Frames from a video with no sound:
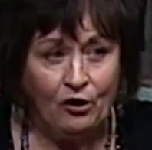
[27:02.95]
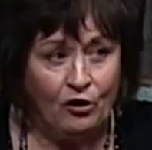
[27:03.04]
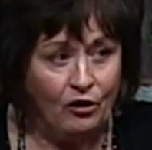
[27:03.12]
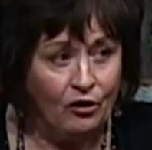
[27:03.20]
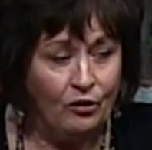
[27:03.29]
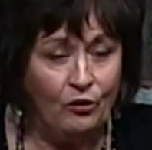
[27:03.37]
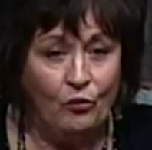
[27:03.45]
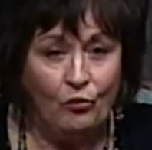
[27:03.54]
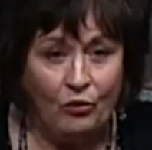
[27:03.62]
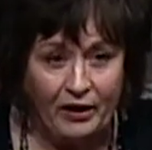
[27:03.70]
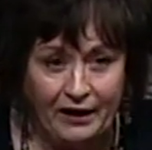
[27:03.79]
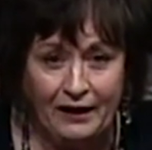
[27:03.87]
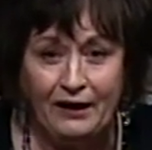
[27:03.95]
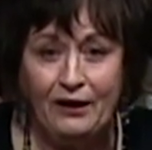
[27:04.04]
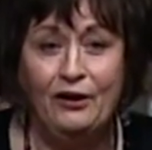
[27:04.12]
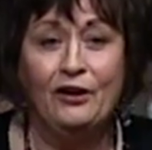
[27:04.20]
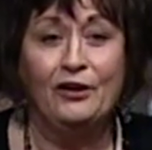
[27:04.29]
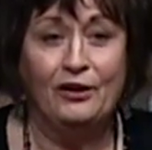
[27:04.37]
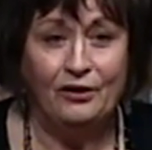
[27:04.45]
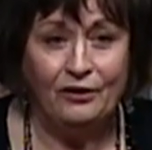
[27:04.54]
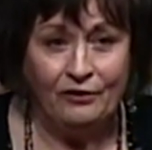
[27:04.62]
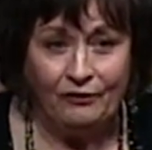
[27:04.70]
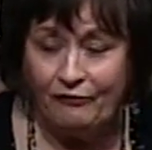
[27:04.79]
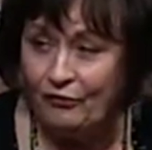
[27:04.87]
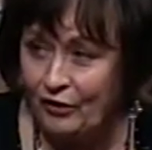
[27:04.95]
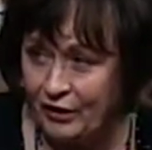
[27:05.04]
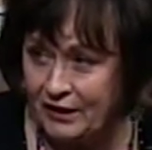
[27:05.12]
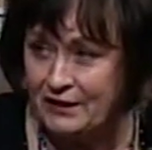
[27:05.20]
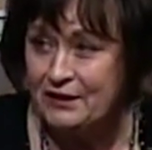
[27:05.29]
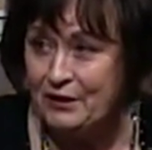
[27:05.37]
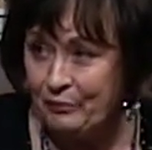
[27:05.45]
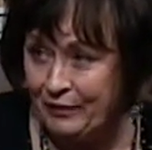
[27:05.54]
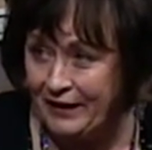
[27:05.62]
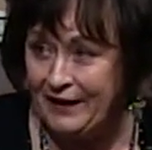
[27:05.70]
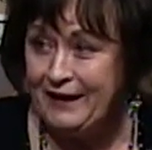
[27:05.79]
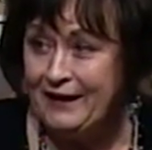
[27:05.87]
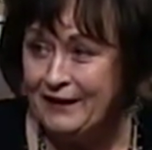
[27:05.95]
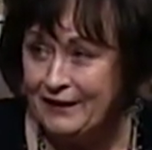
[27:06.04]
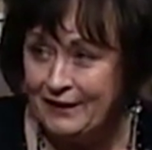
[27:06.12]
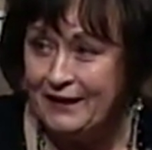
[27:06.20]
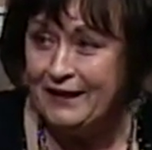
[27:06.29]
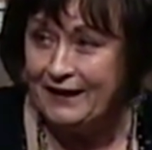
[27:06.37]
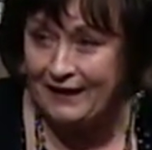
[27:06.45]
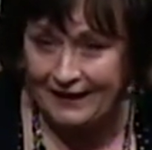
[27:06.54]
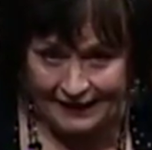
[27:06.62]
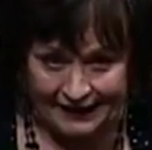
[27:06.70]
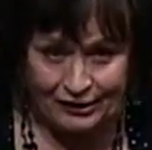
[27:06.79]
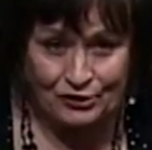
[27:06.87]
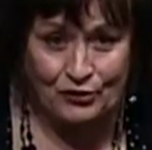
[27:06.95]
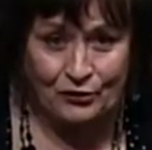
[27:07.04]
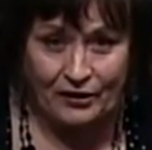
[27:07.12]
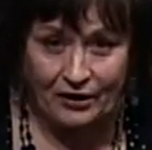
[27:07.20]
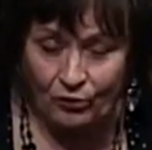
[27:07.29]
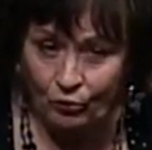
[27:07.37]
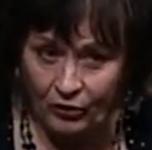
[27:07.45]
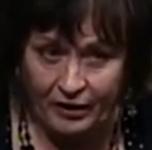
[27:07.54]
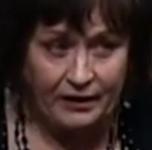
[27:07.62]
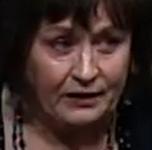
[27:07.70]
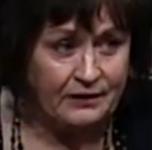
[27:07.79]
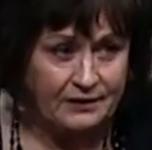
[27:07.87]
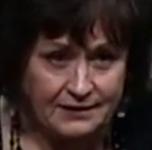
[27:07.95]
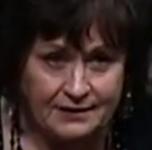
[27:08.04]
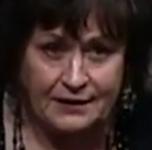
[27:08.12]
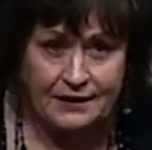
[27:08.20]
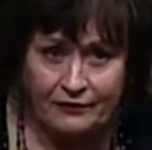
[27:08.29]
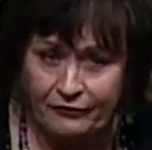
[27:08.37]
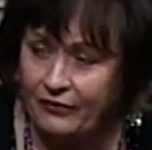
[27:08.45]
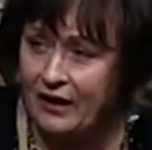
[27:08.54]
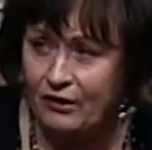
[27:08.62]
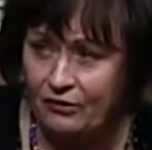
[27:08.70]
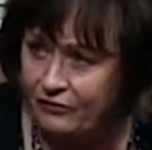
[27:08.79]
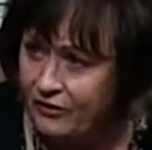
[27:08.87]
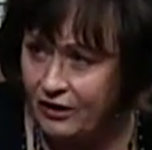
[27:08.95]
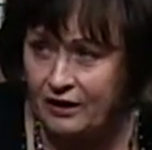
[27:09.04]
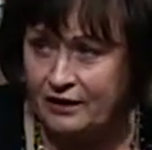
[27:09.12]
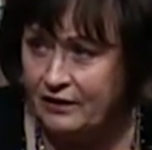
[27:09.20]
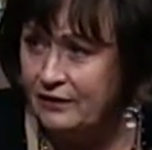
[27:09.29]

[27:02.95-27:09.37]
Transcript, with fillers: are waiting for us to be mm-hmm. the answer. They are waiting to see the fire of God.